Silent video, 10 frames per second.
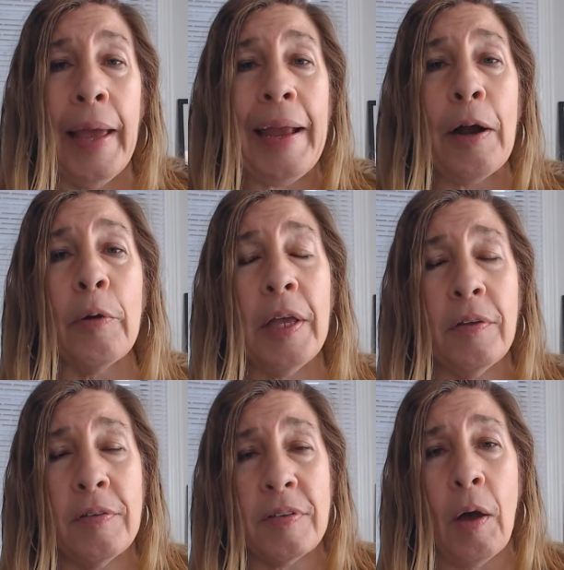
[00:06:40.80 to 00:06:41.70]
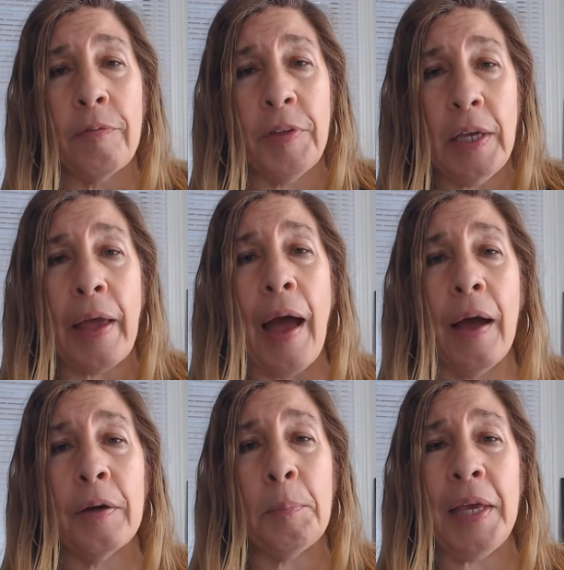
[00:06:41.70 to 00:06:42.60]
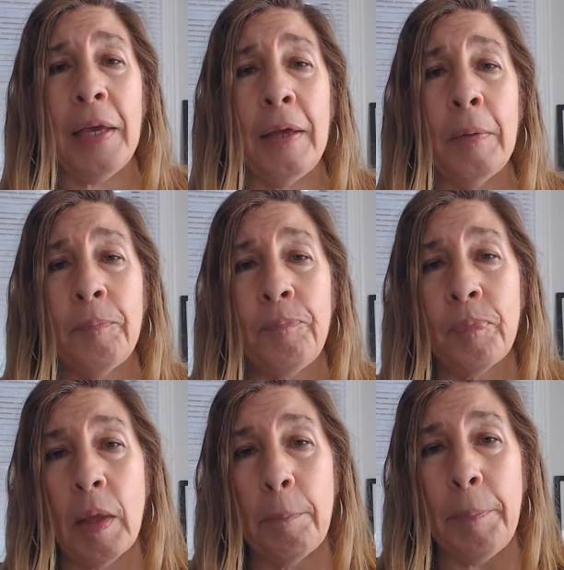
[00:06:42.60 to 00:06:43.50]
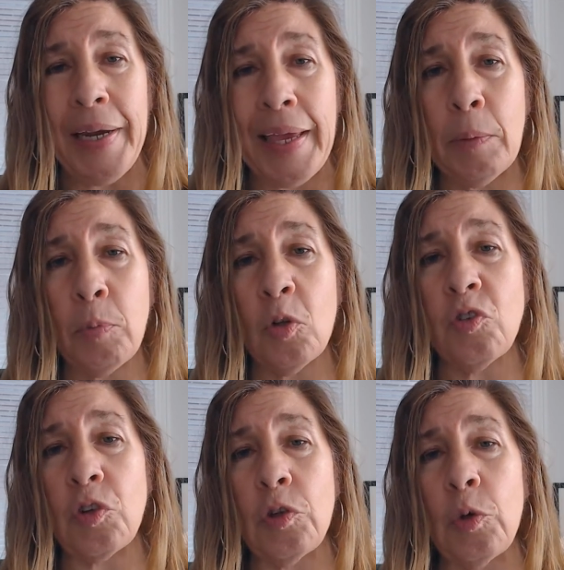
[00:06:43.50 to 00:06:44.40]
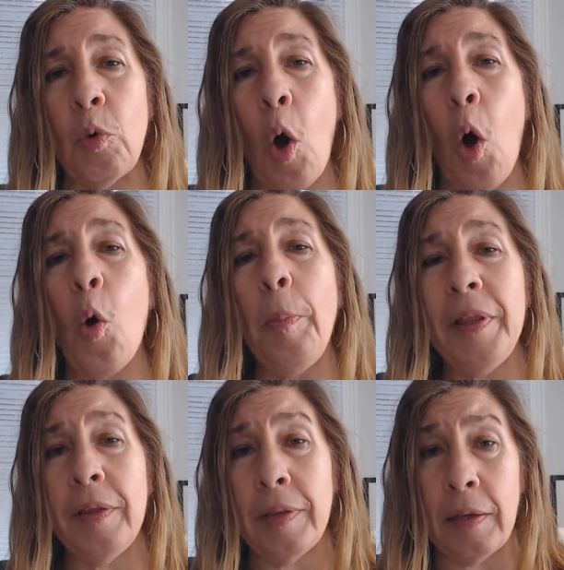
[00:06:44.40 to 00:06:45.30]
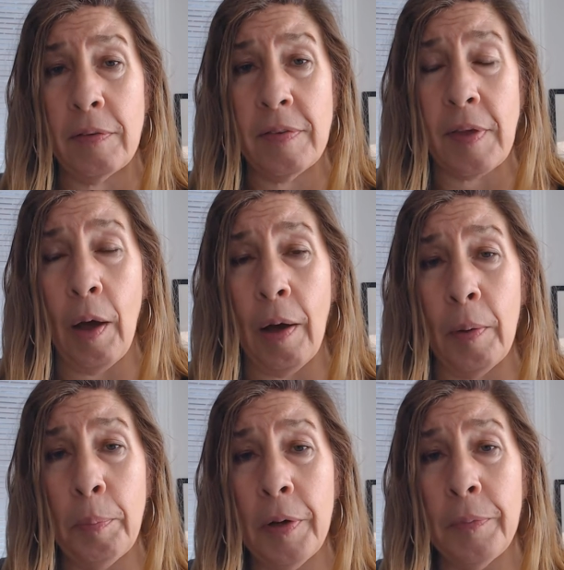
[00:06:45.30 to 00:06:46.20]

areas of the economy been able to open things up,